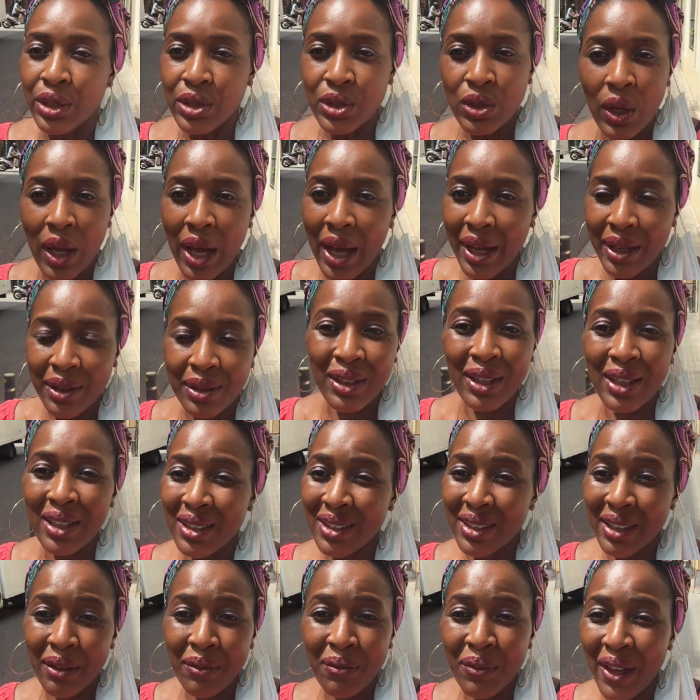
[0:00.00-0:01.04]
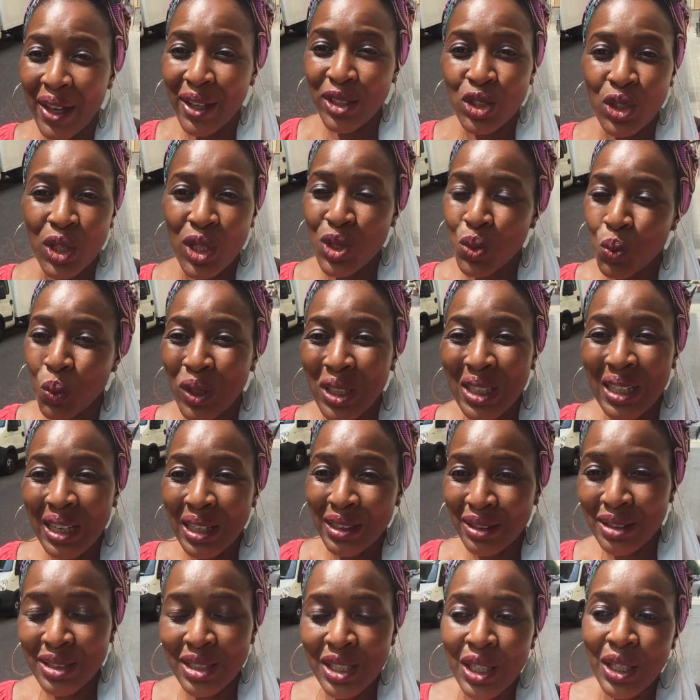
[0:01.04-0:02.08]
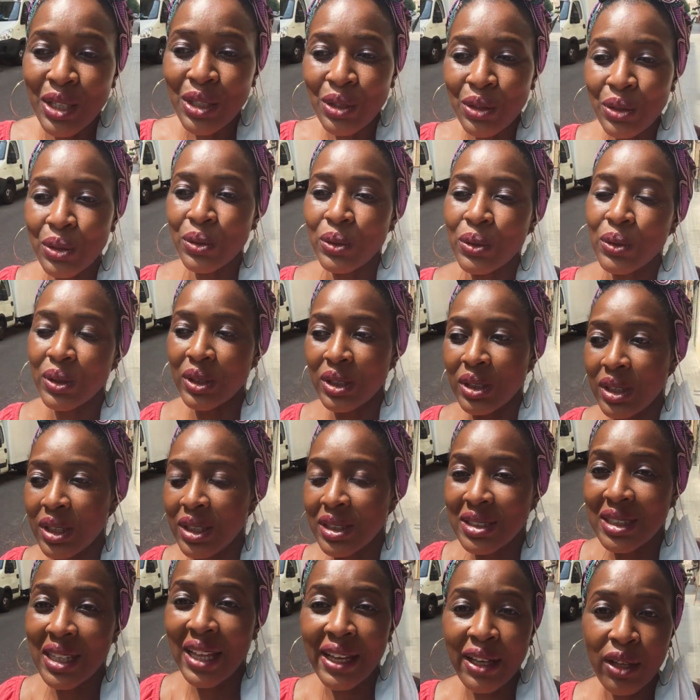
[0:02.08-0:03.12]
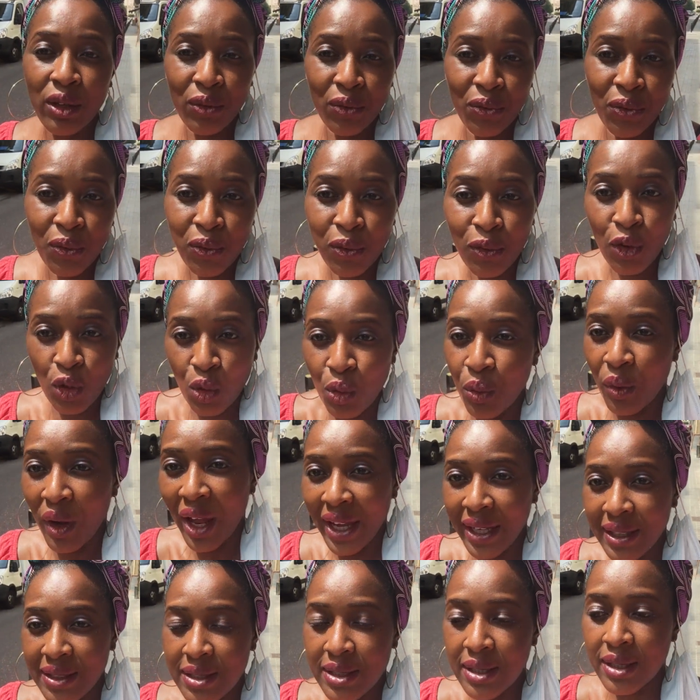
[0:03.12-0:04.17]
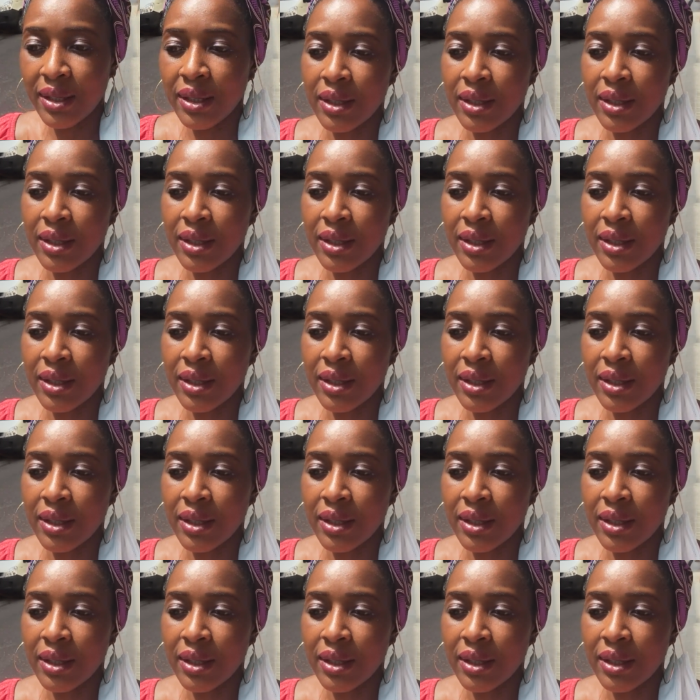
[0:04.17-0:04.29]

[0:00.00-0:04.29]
So I think the infections will continue. It's like a flu, right?